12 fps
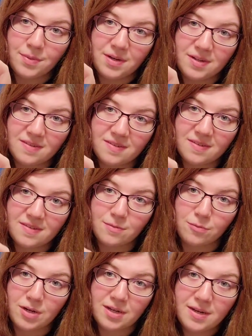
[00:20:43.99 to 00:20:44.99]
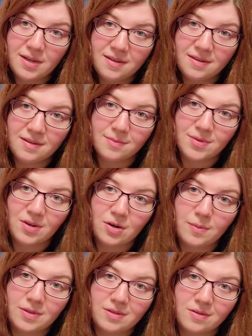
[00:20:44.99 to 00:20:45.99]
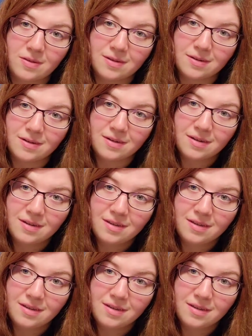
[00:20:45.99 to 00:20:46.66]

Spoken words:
but it's red. Sorry about the glare.